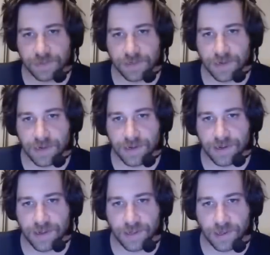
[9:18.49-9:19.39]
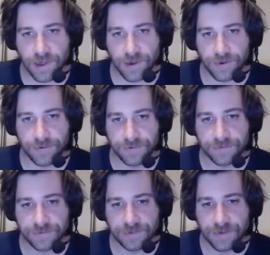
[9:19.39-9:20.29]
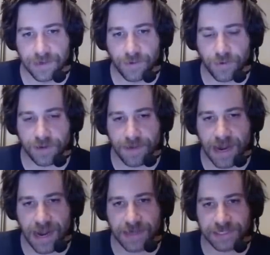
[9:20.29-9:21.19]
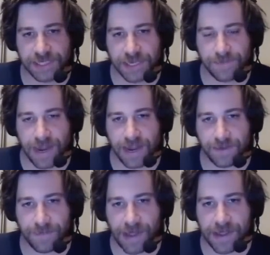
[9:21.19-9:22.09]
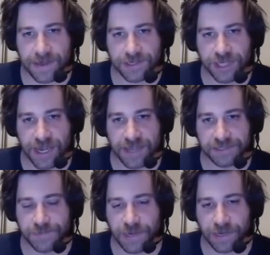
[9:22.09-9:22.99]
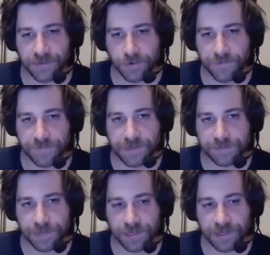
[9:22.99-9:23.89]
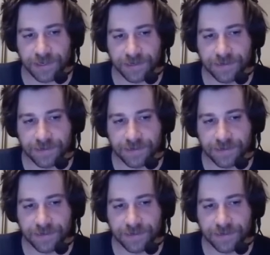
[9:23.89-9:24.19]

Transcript: Uh, hello? He's at night garage. Would my okay. teammate, by any chance, be on the roof of He's this building?